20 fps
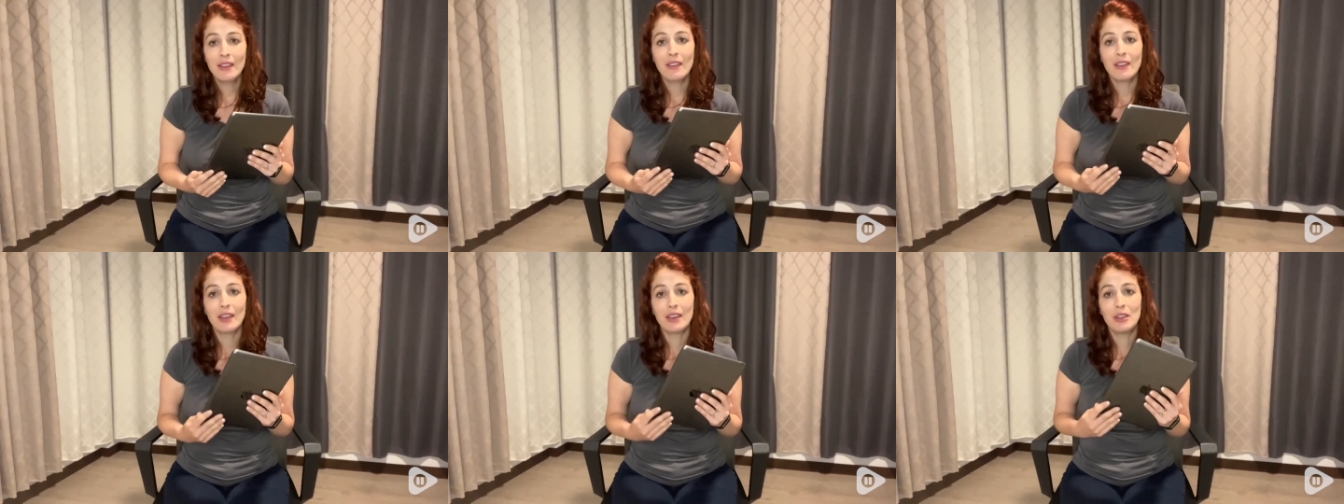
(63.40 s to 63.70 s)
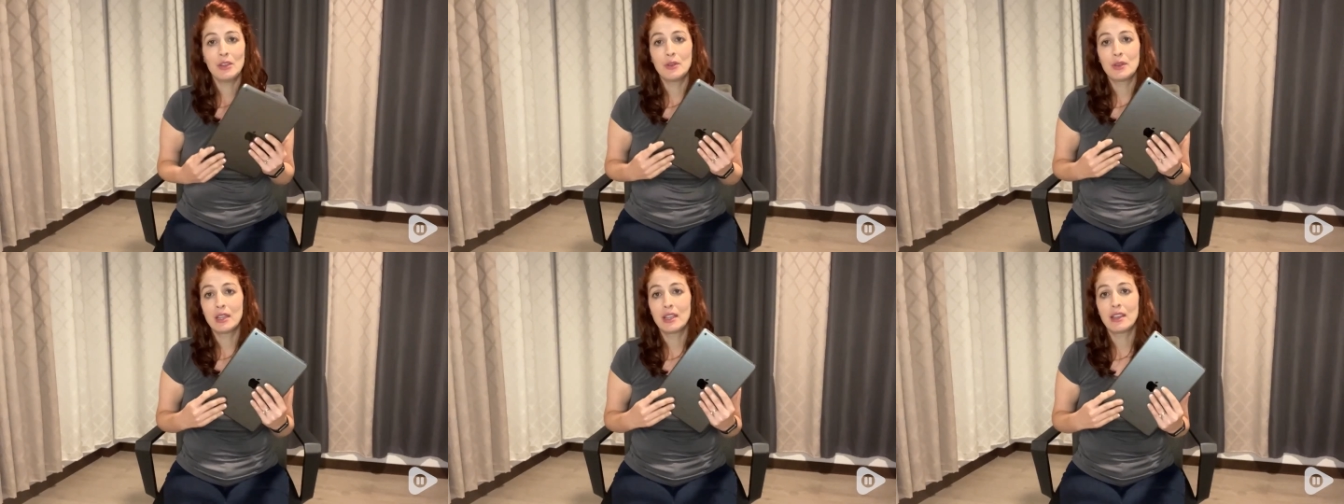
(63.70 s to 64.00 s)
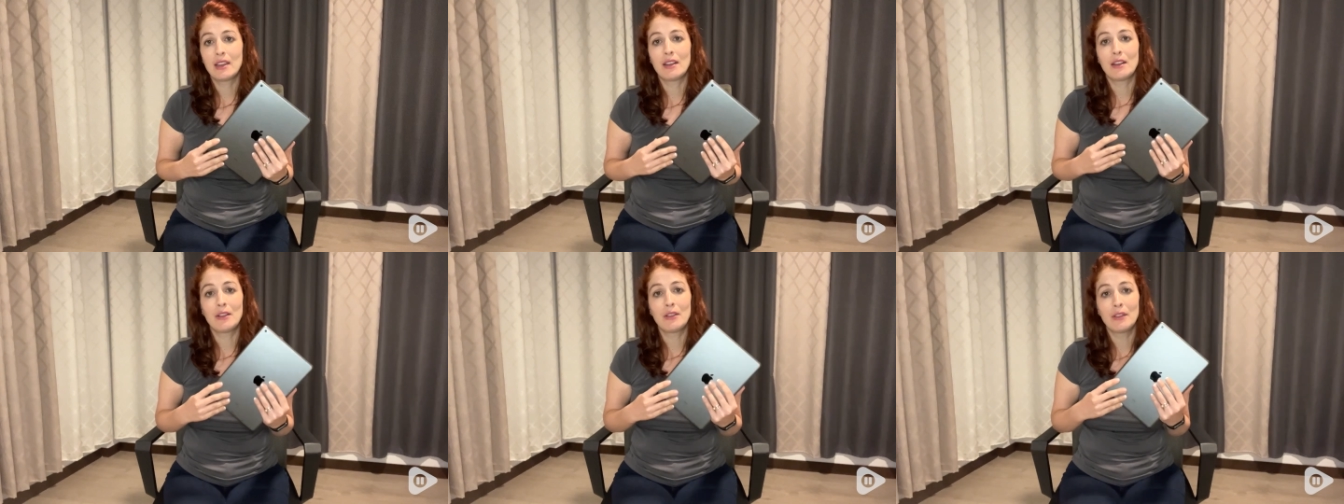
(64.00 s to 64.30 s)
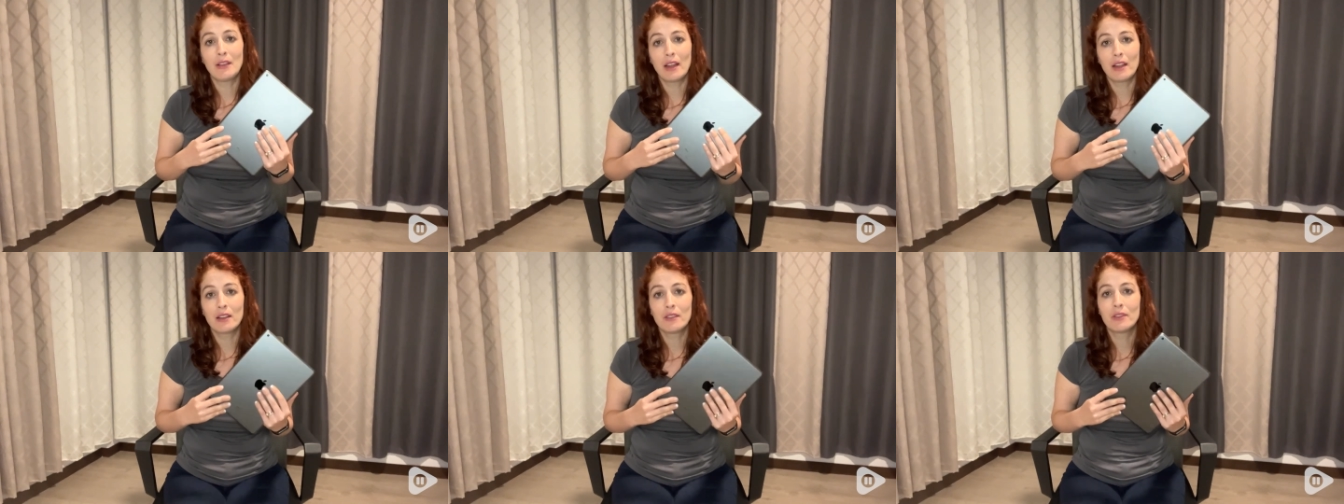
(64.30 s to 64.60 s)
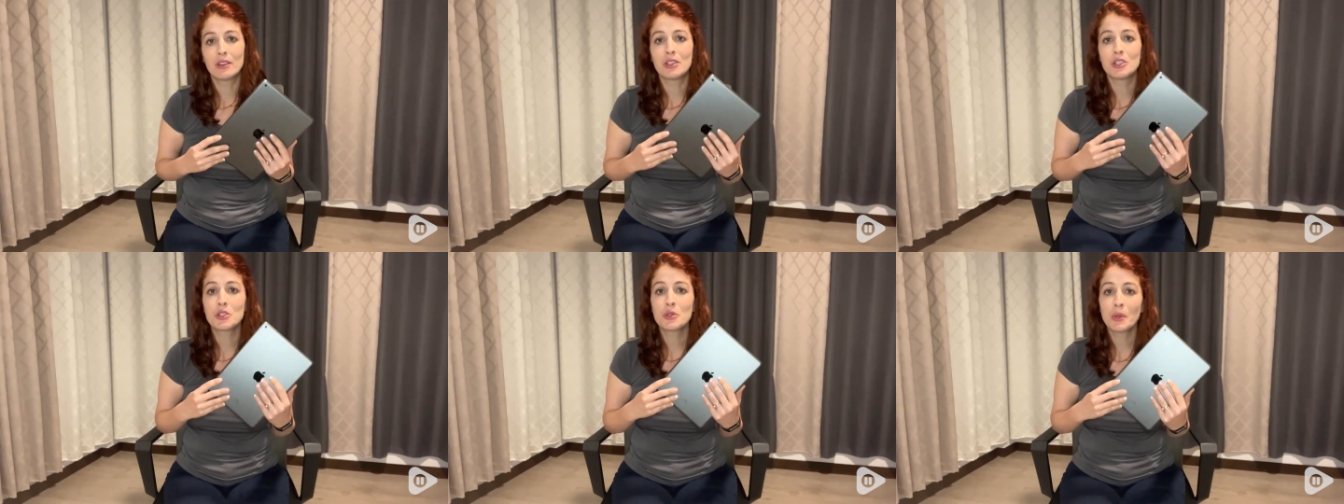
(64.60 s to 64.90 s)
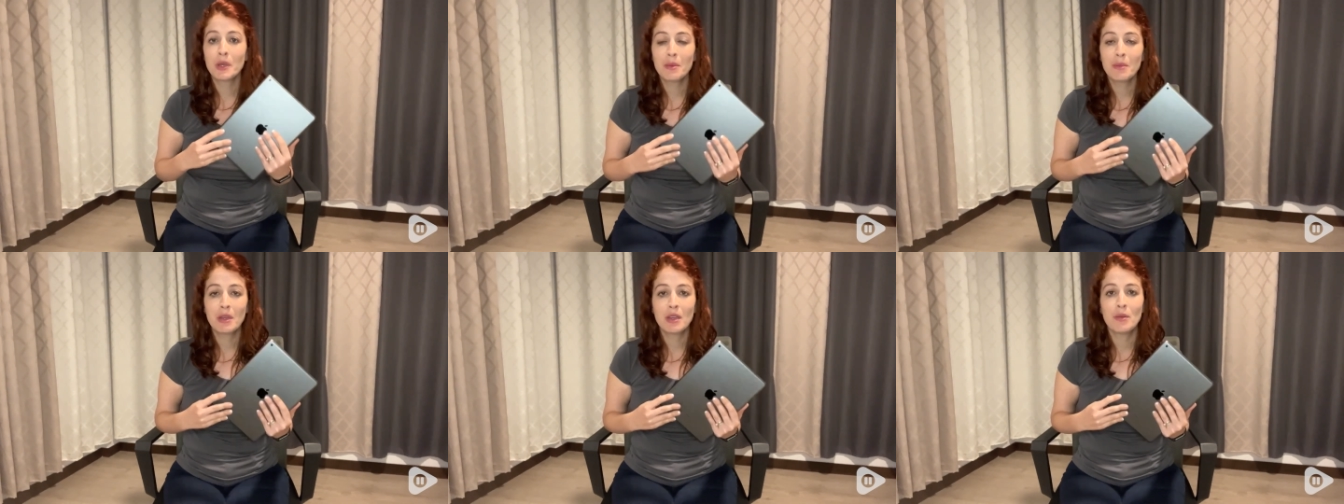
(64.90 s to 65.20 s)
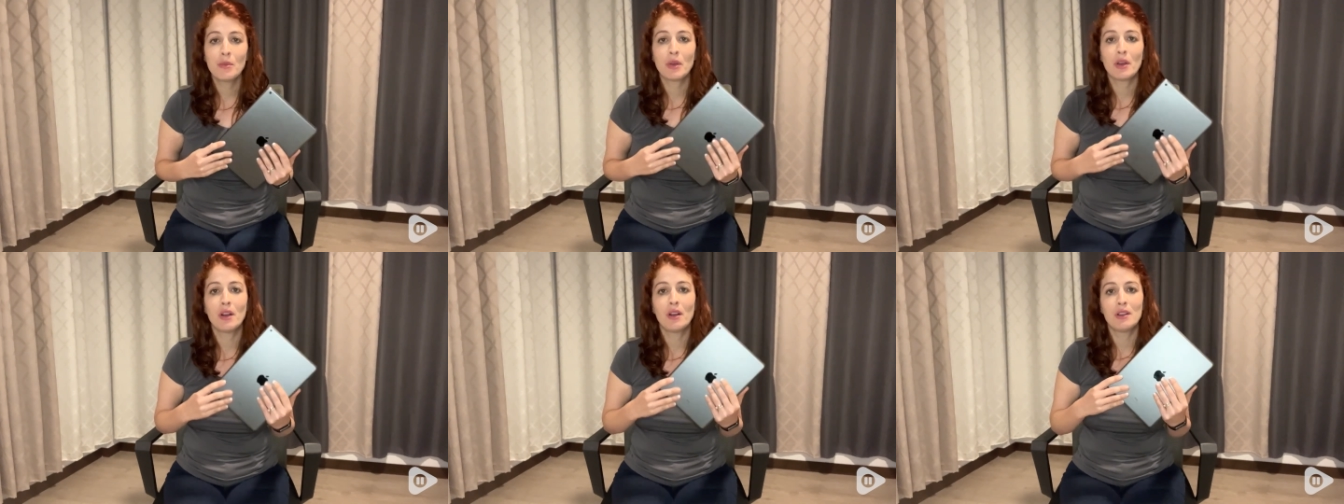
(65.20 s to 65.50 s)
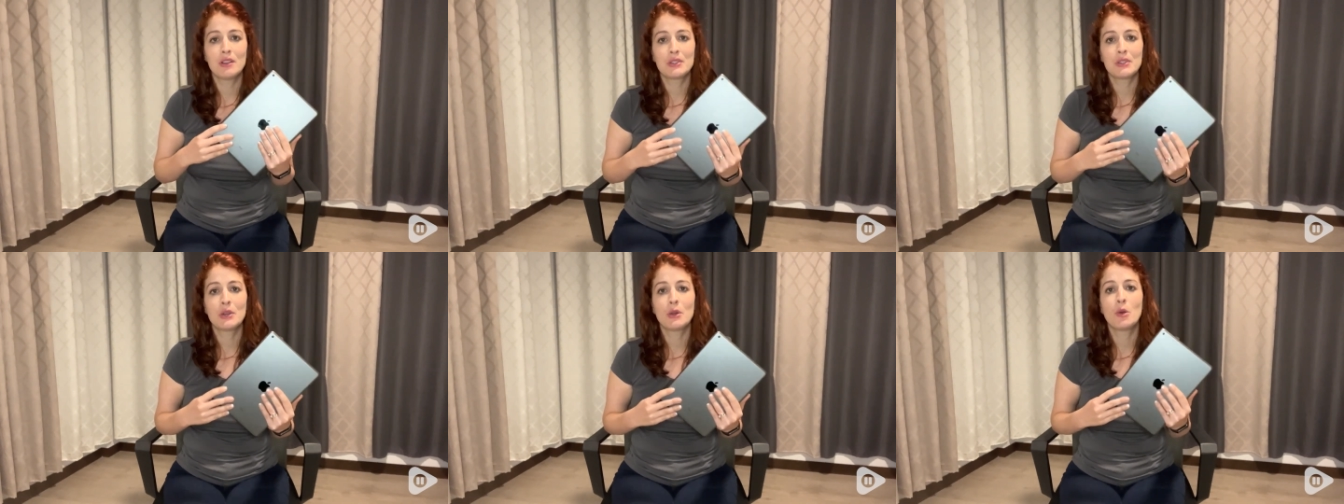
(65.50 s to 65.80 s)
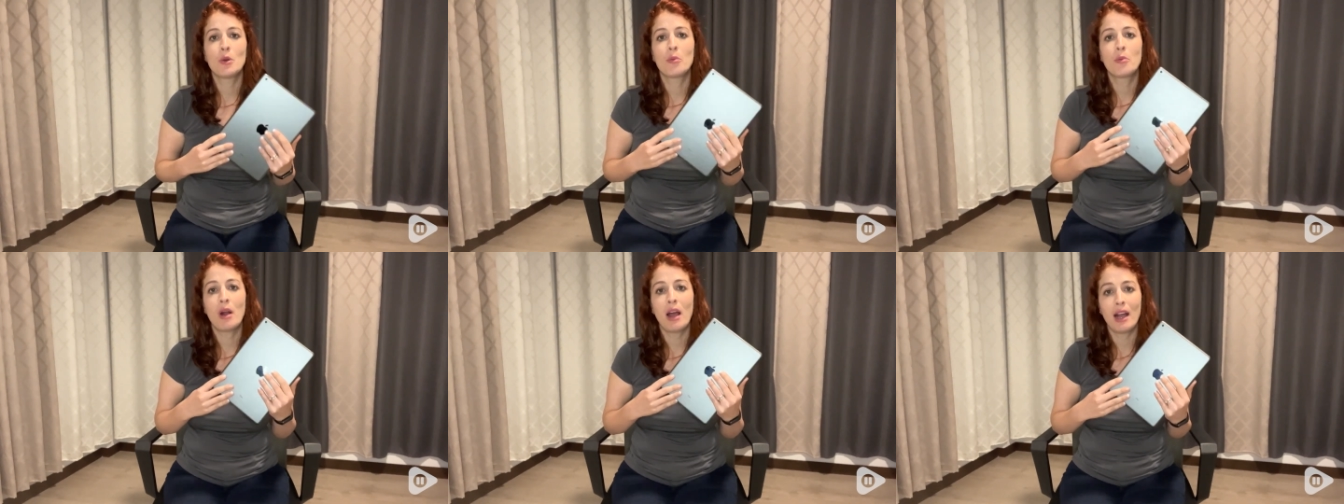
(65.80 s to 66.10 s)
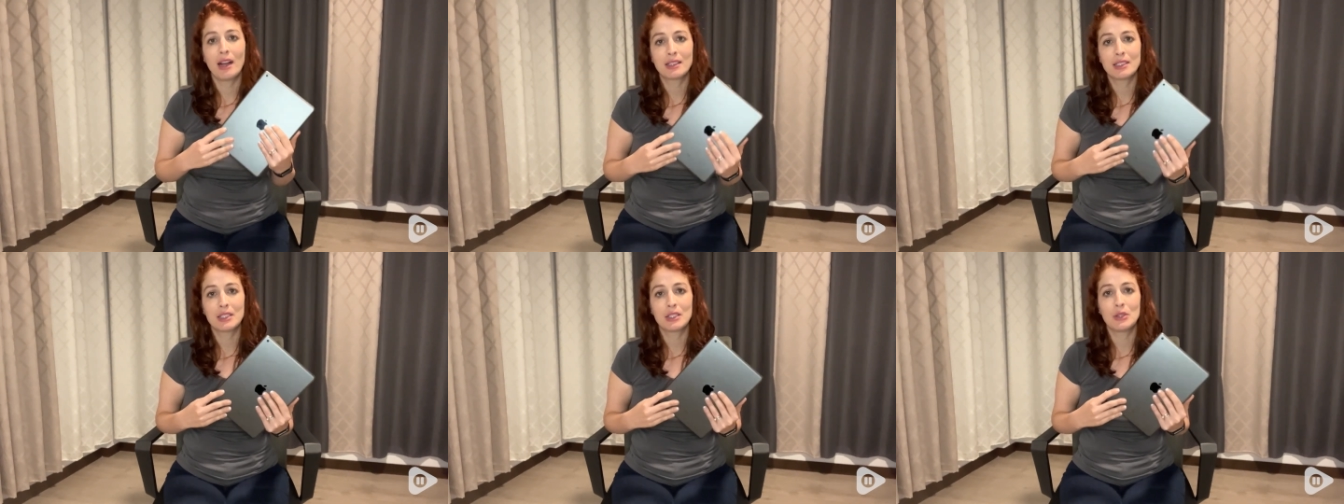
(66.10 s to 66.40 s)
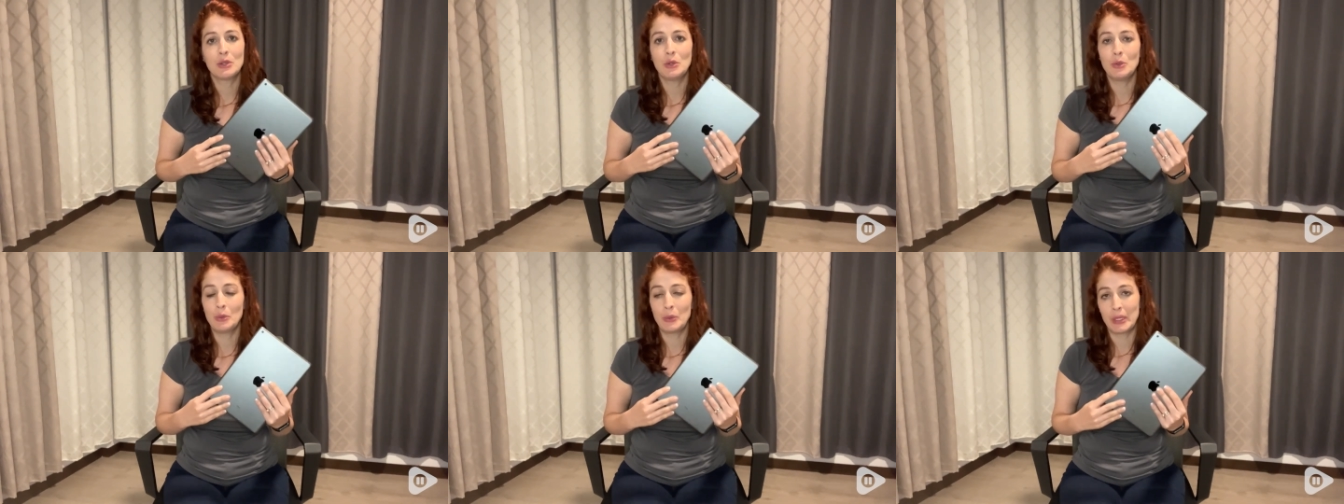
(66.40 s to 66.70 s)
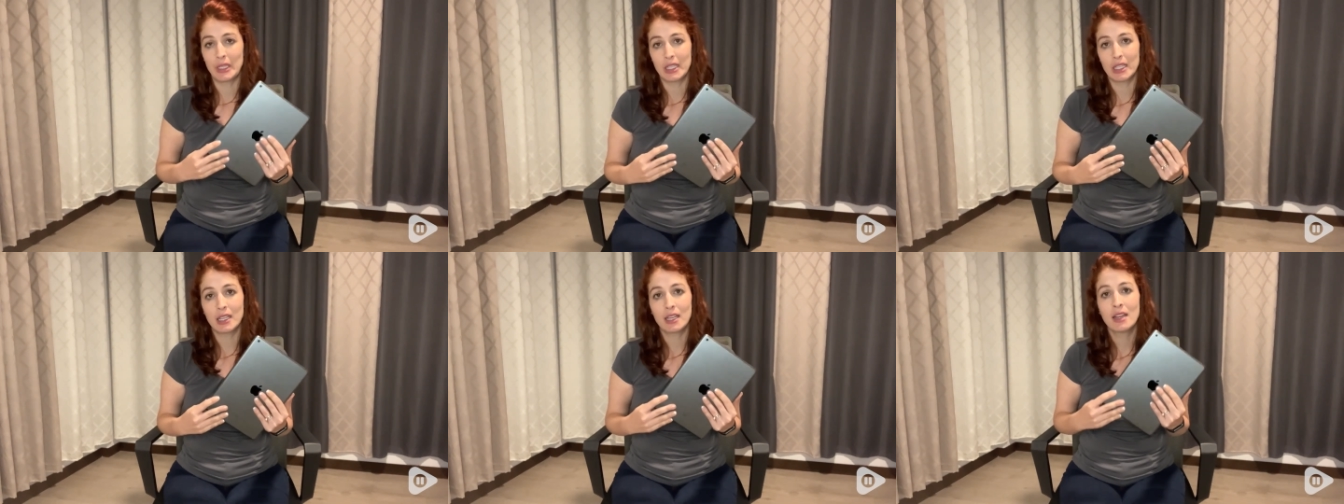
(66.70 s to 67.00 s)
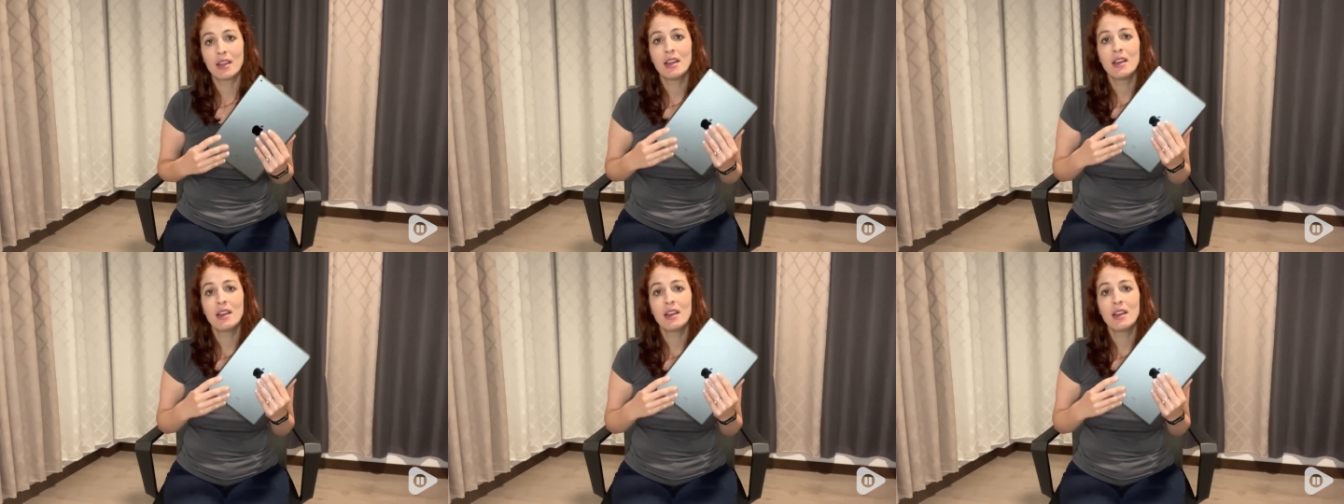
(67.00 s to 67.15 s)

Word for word: that you can get a lot of enjoyment, but also practical work